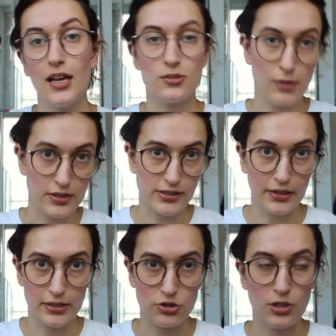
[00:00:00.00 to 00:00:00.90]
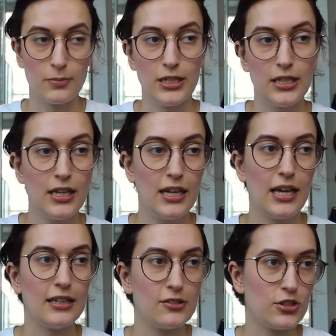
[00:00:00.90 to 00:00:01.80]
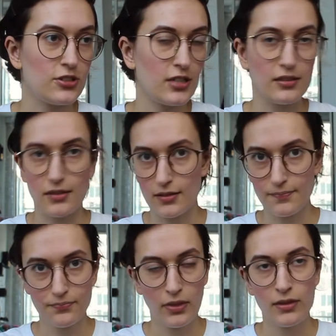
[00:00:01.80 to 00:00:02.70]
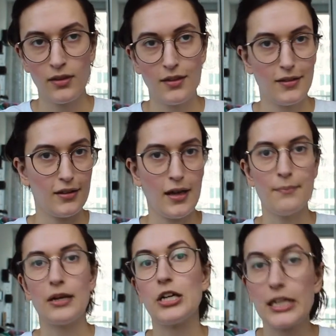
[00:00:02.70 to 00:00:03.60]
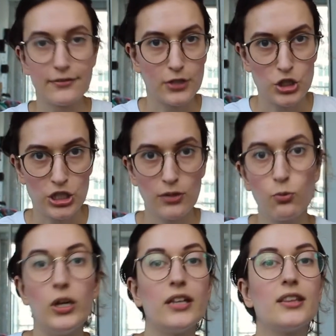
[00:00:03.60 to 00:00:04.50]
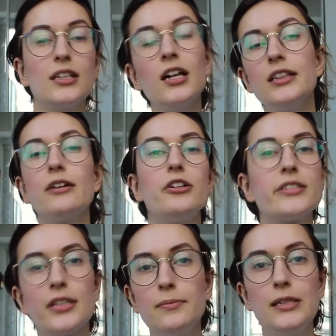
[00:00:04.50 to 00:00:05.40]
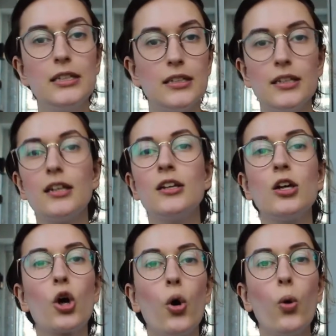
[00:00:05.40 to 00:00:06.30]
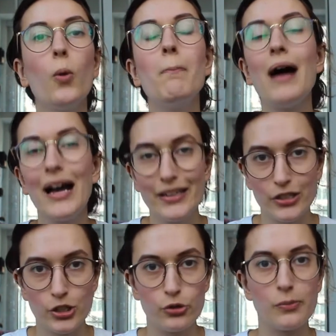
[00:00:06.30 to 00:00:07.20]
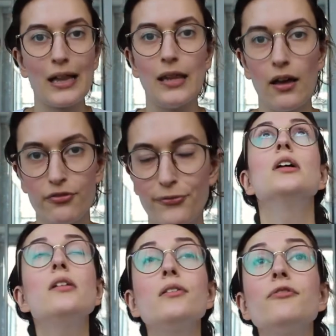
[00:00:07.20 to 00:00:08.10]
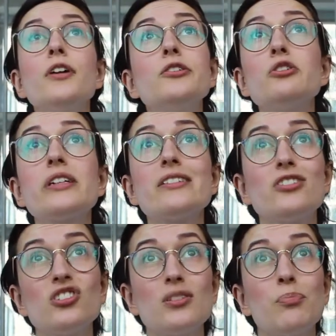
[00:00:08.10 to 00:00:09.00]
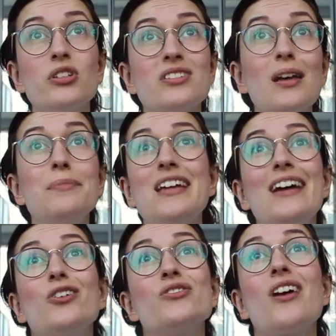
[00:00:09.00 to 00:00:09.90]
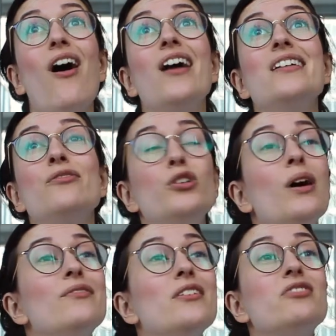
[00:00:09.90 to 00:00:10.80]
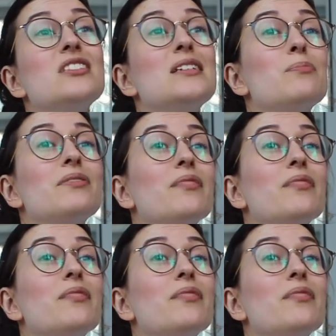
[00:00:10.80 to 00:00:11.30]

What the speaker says: as well as Nailed It Germany, and then just like the American version with the hilarious comedian Nicole Byer, whom I love. Another fun trick is just to put subtitles on. If you have Disney